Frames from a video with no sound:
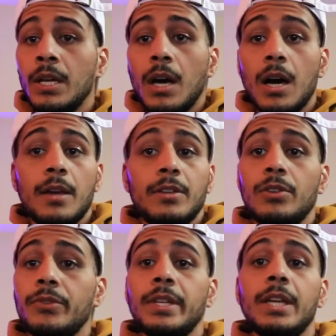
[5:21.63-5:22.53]
You
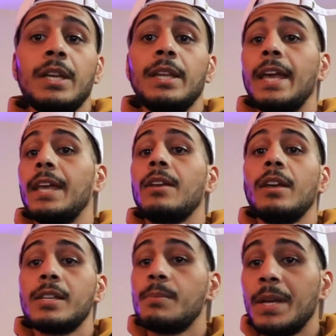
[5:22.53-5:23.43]
don't need a
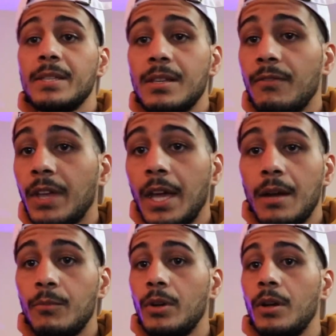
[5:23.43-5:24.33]
expensive
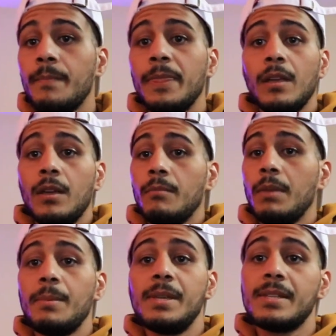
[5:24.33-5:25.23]
camera,
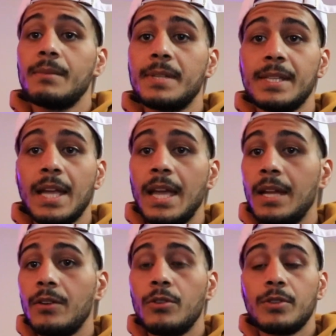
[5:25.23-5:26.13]
maybe some
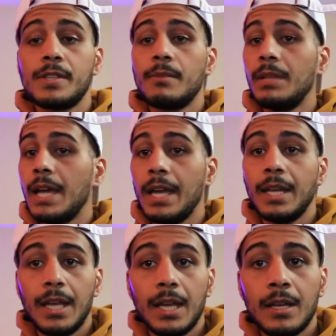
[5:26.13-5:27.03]
stand or some
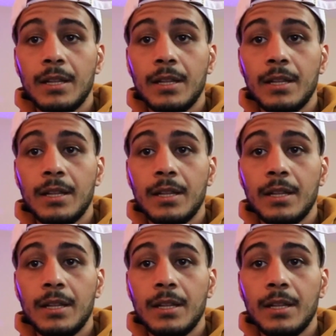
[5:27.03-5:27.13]
lighting.